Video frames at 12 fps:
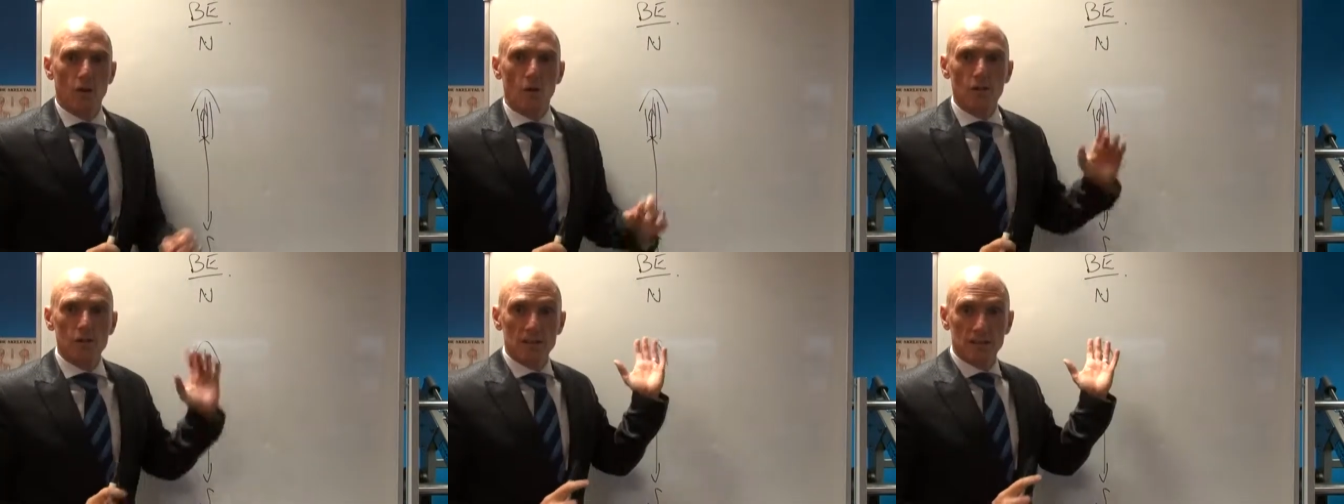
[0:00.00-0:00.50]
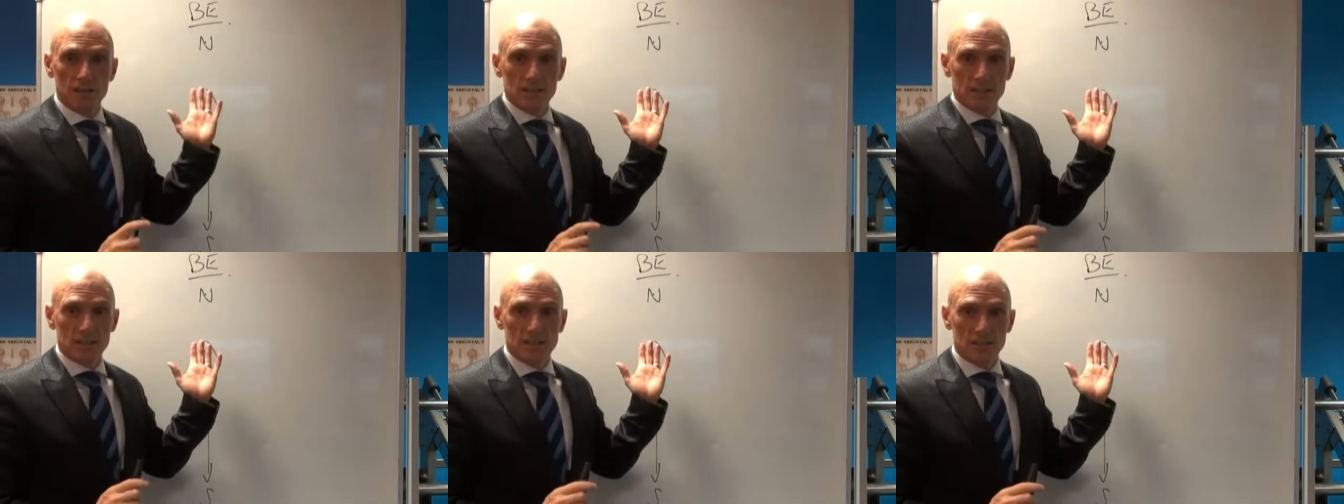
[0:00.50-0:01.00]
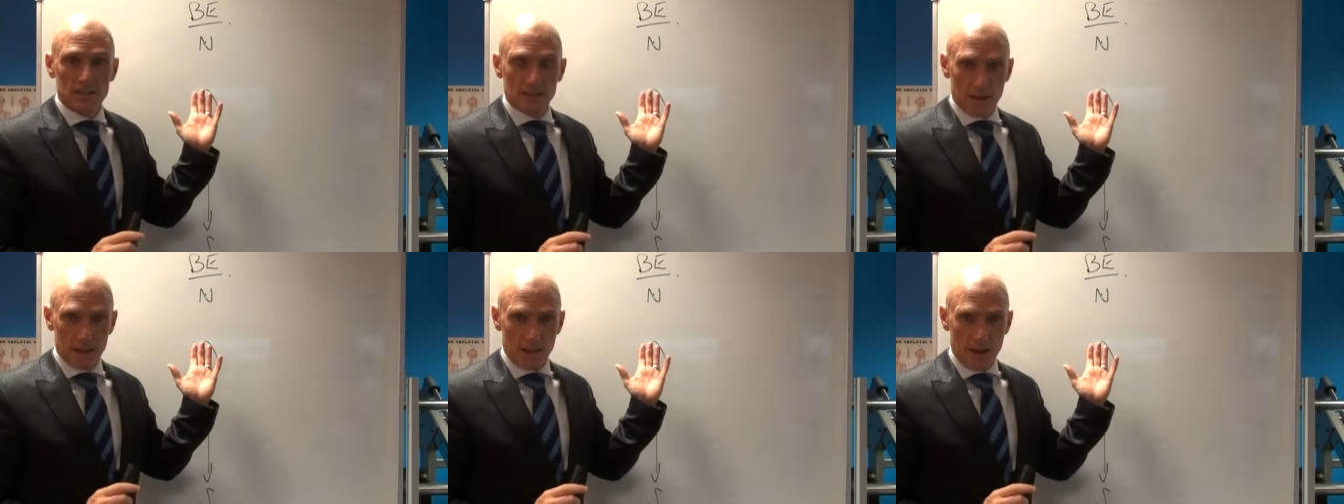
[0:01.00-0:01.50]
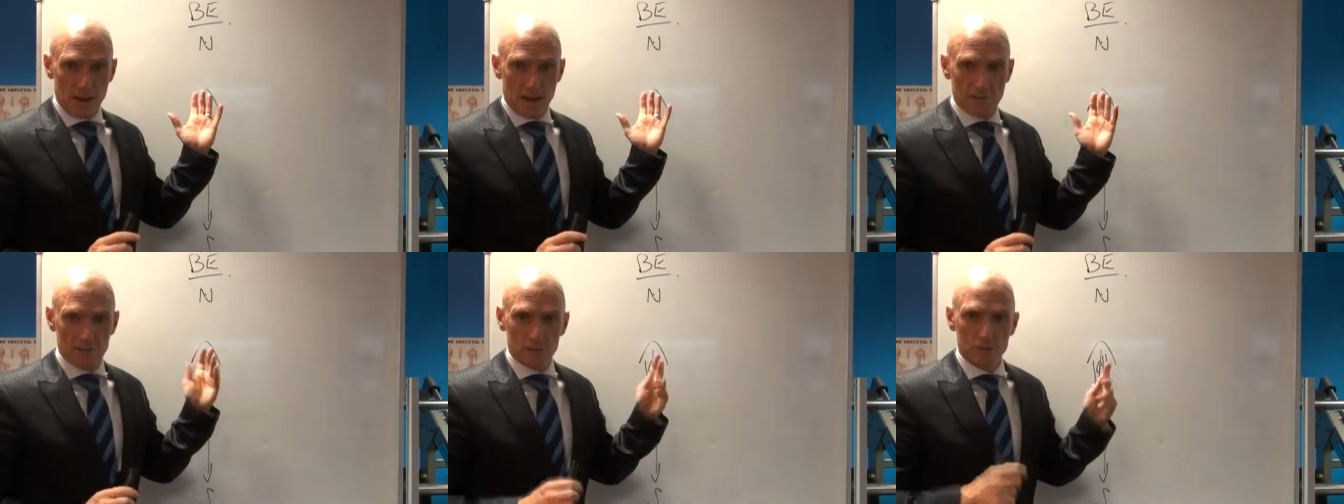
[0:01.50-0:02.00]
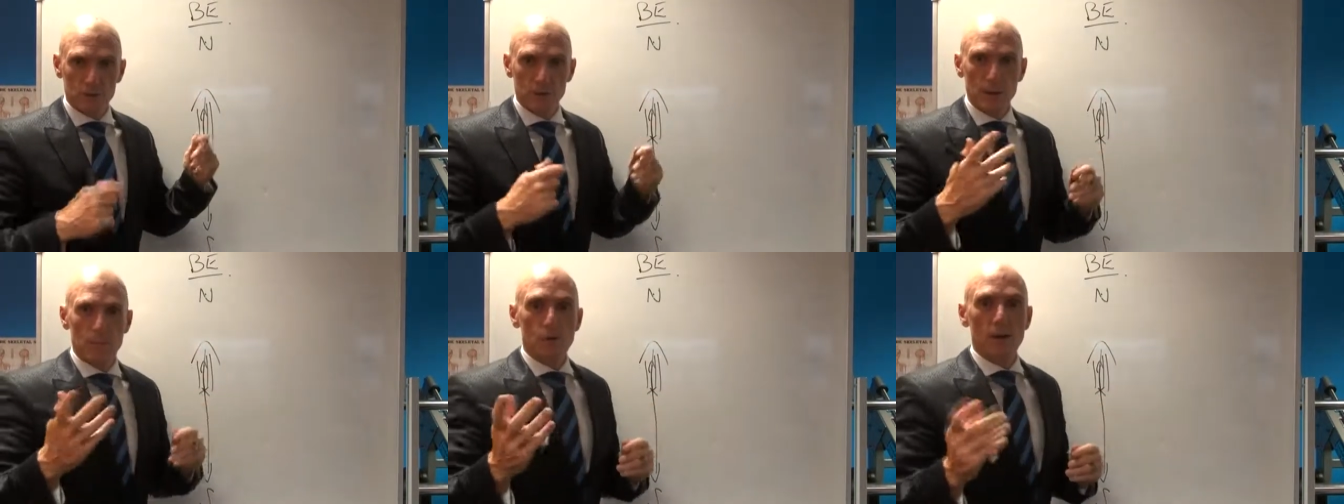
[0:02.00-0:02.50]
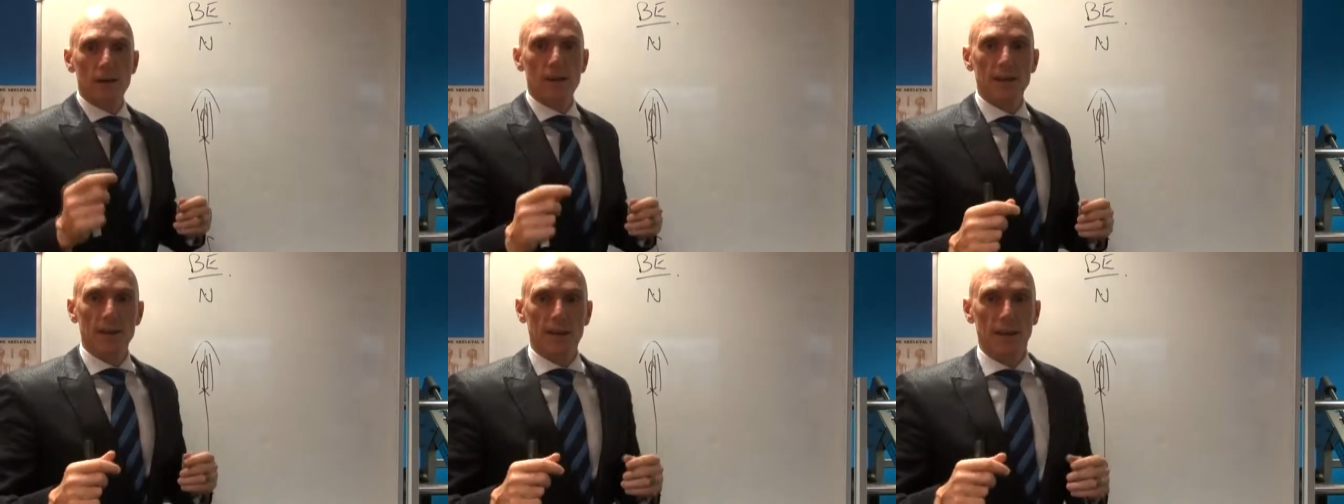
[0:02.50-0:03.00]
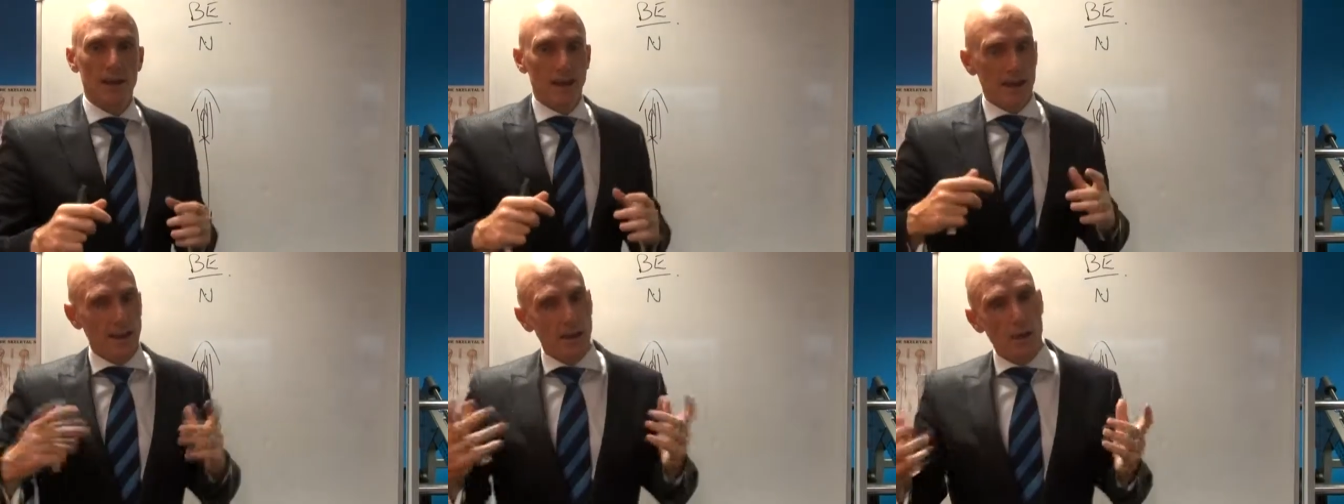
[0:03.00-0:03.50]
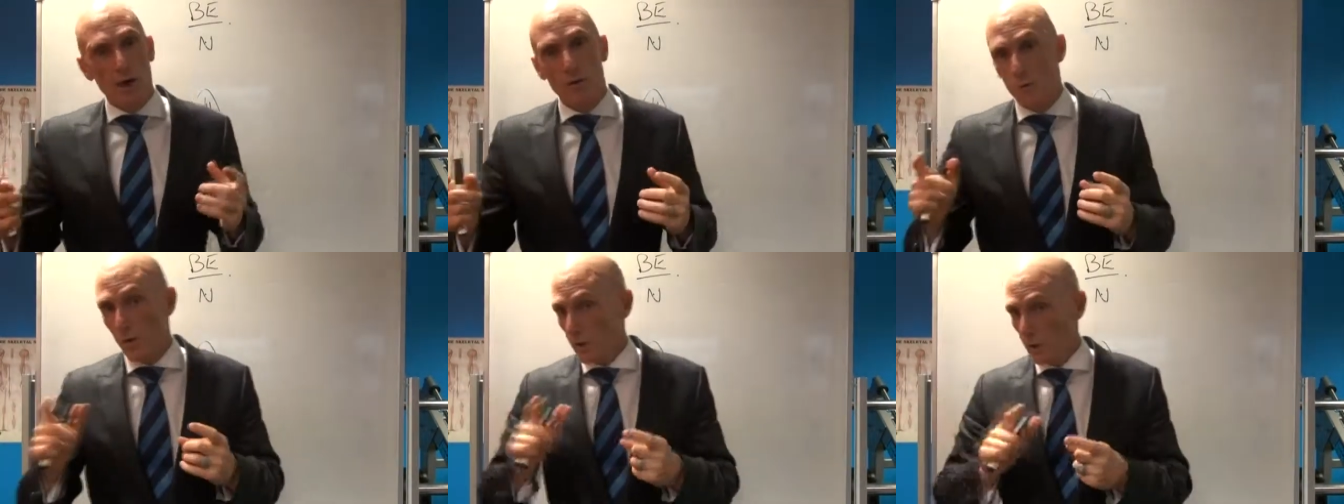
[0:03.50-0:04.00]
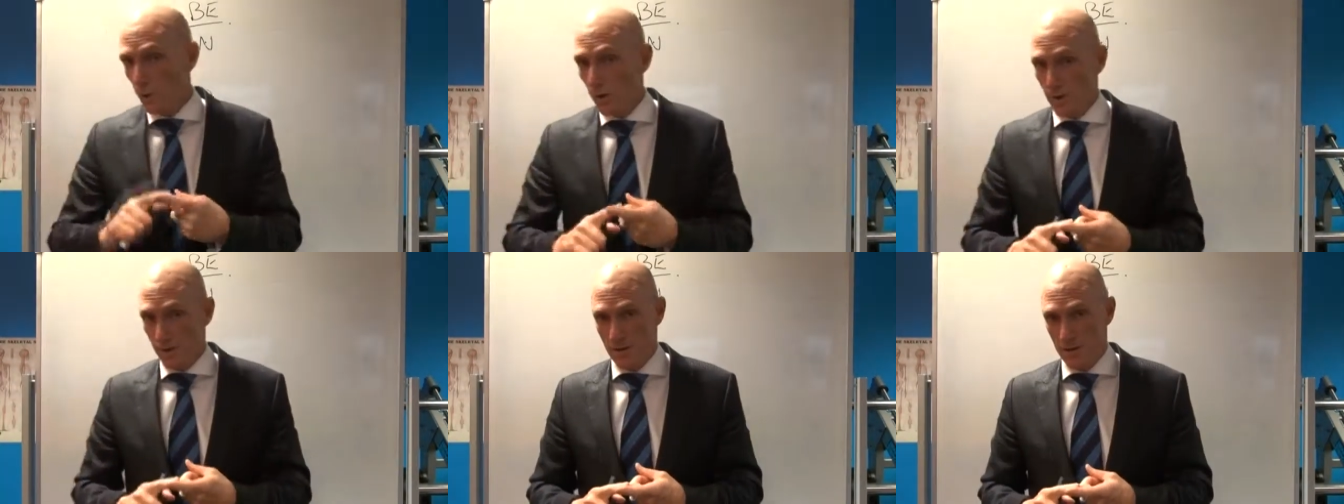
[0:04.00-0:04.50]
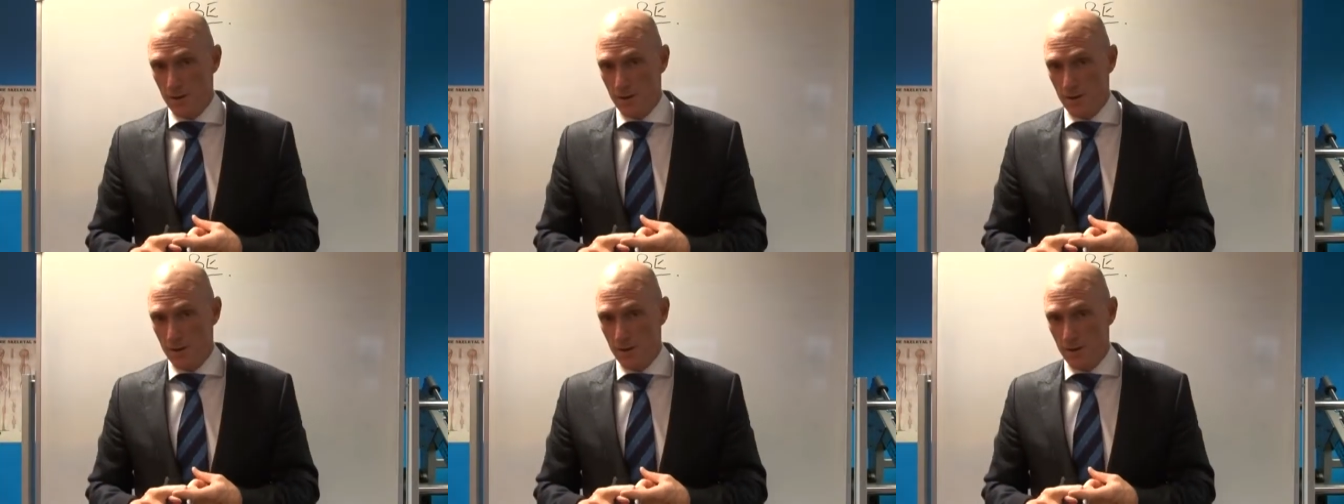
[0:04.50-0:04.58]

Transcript: all the success that you have because people don't get in life what you want.